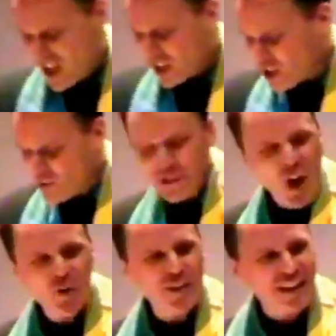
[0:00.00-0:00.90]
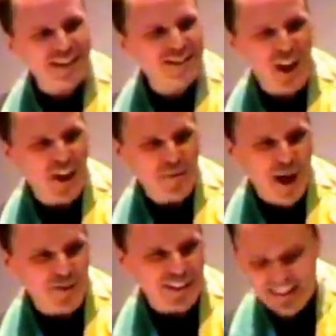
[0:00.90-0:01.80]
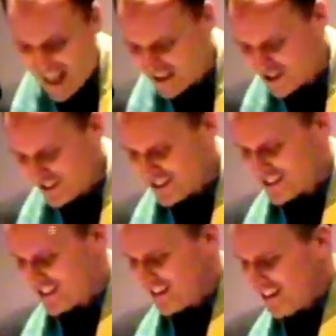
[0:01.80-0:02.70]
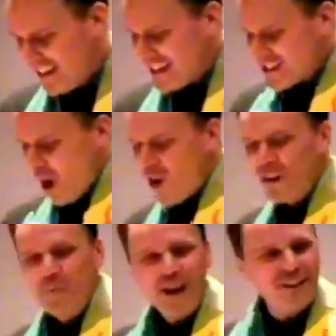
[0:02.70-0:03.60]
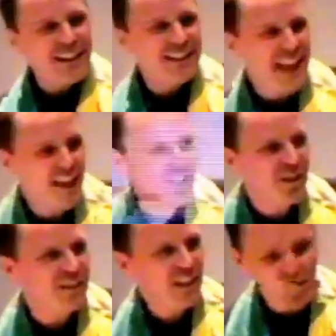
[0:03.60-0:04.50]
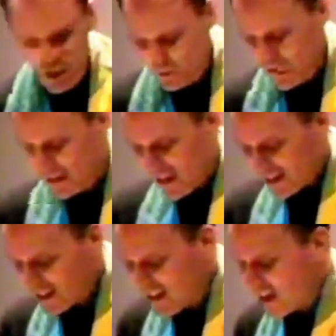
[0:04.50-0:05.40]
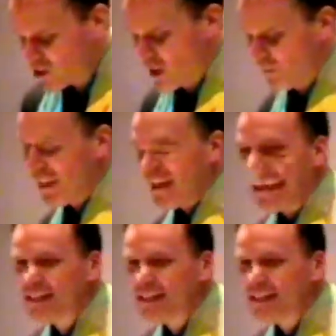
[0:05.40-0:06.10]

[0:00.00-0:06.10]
You know that it's not about the gadgets. It's all about connection, the human connection.